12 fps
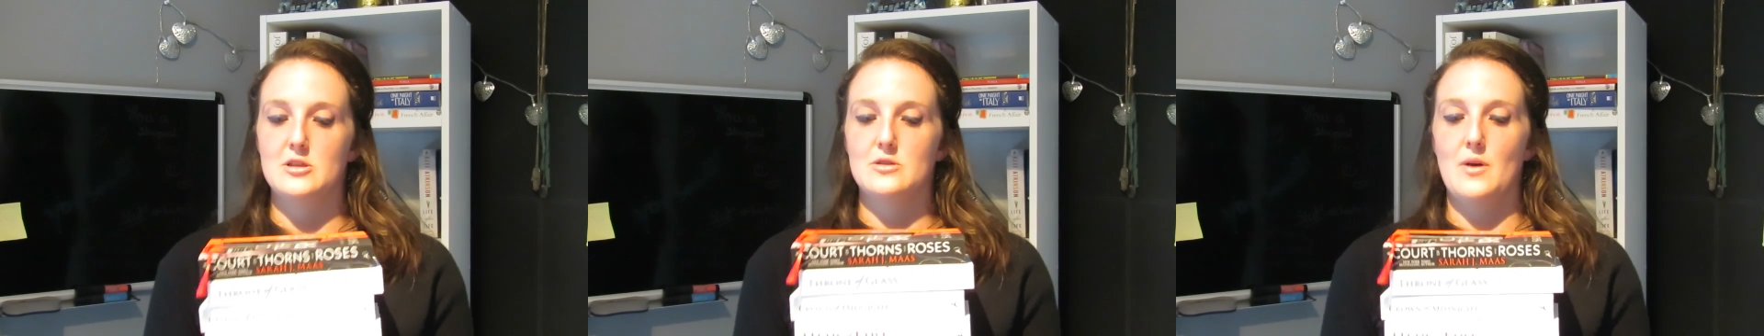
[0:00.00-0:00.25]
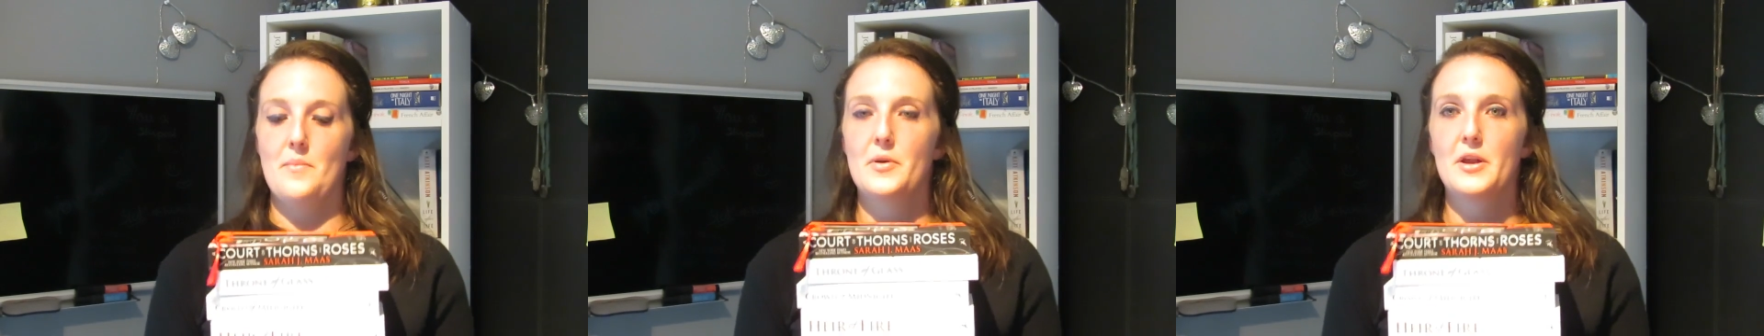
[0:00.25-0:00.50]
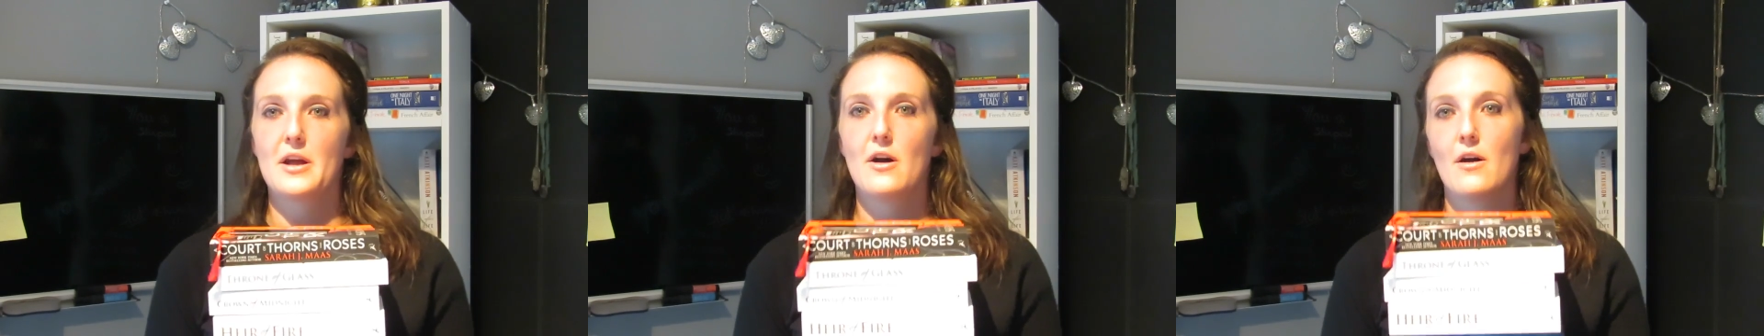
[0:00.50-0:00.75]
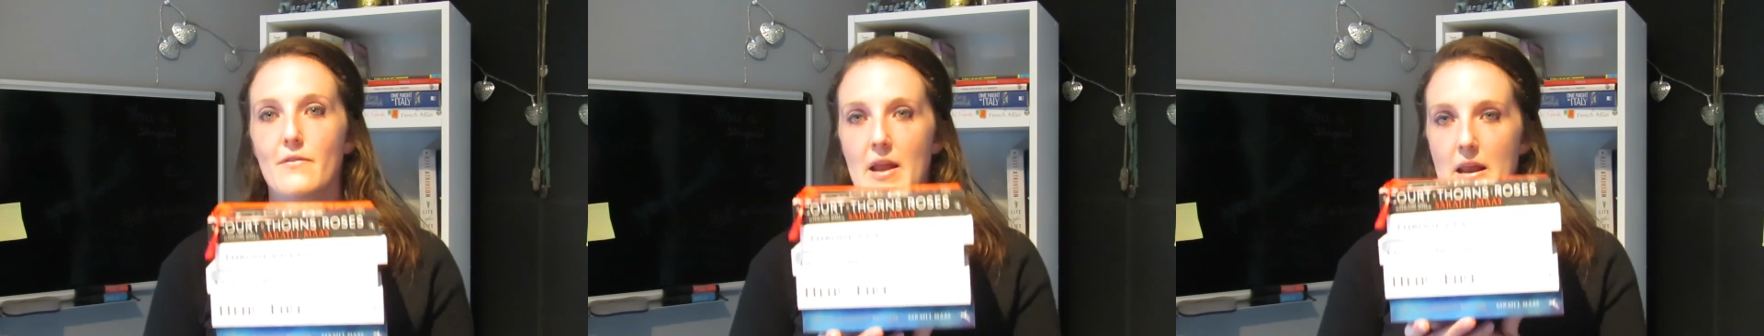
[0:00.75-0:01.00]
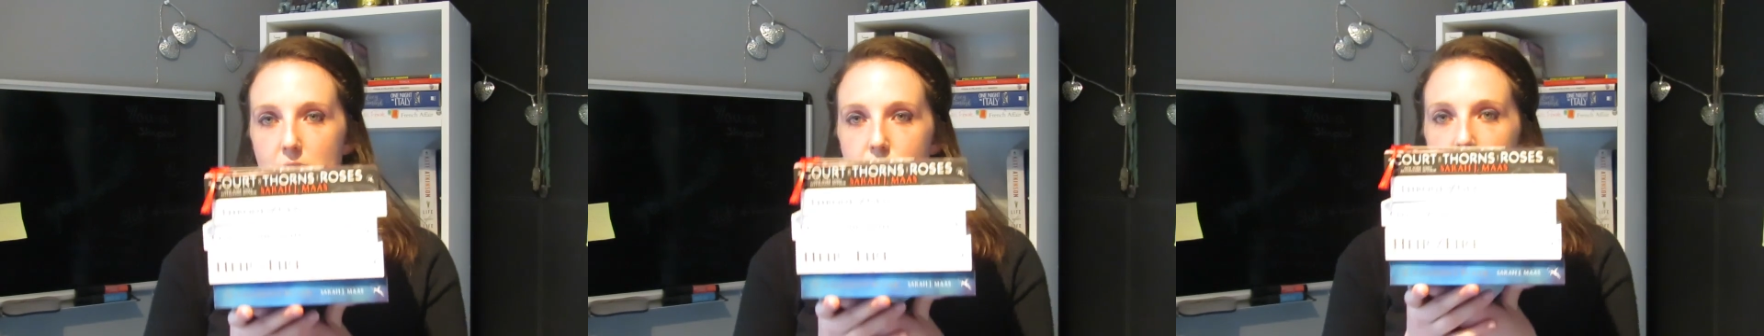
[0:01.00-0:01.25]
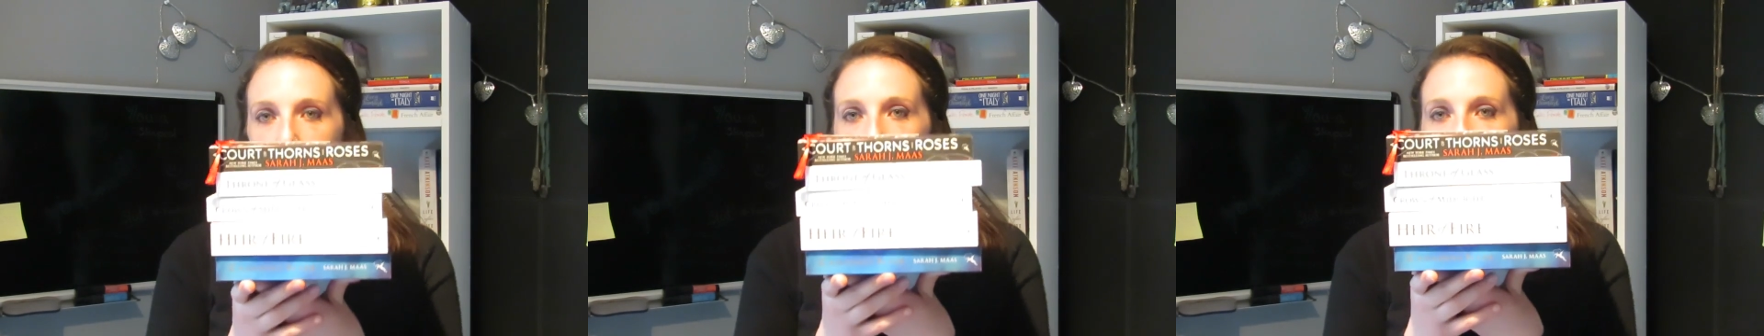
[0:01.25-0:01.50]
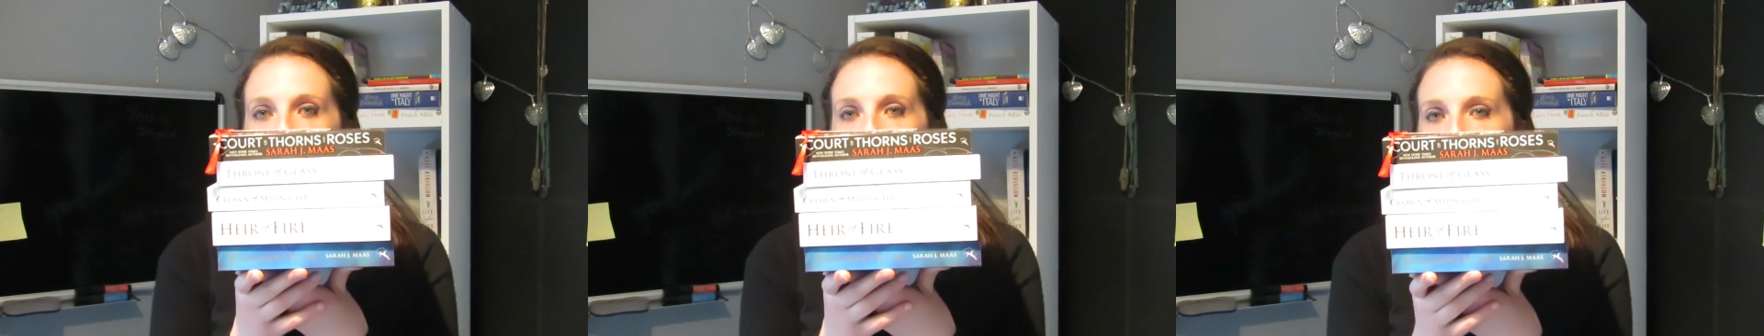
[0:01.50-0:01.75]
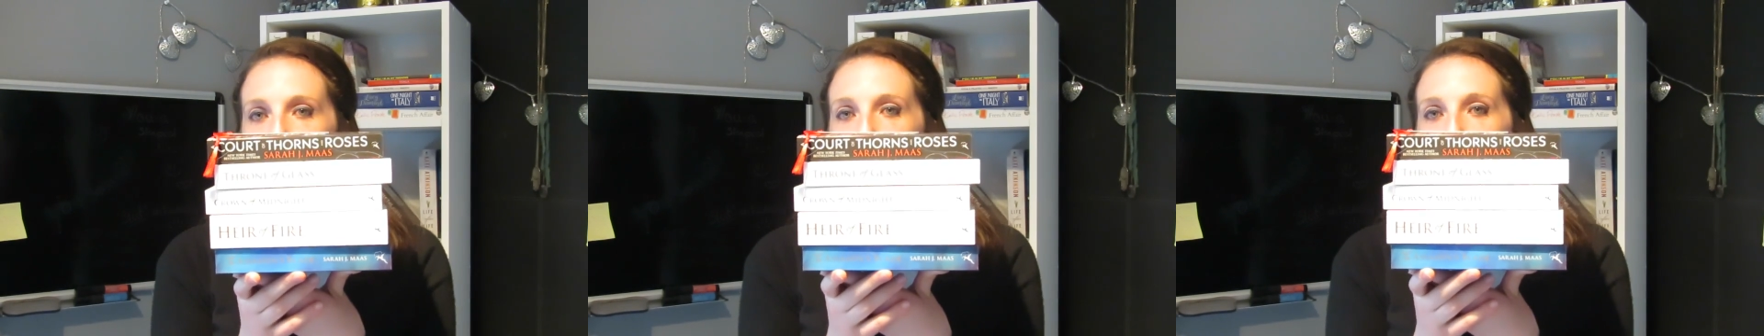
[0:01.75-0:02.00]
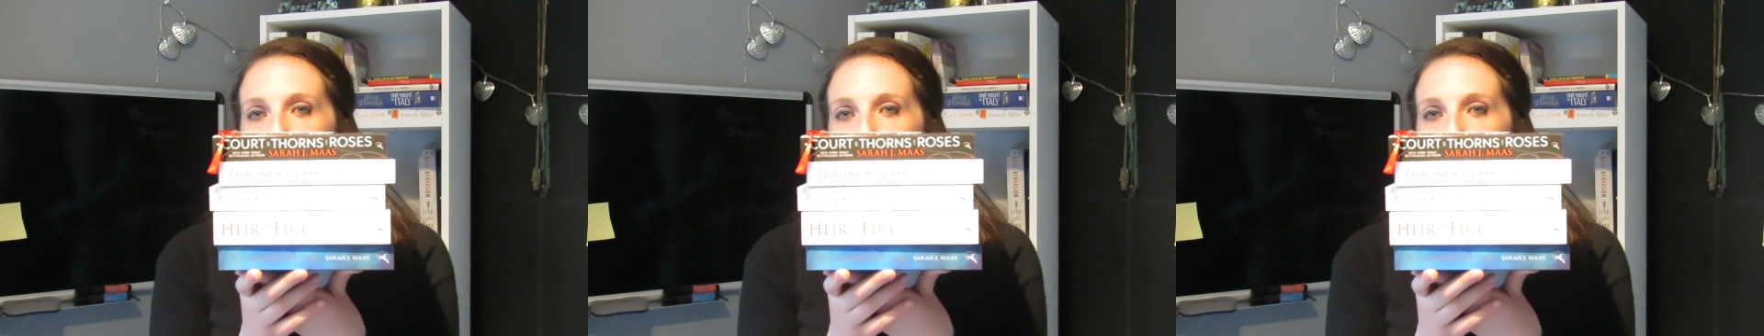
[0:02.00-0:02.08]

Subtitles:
so I'm putting off, and I'm thinking about,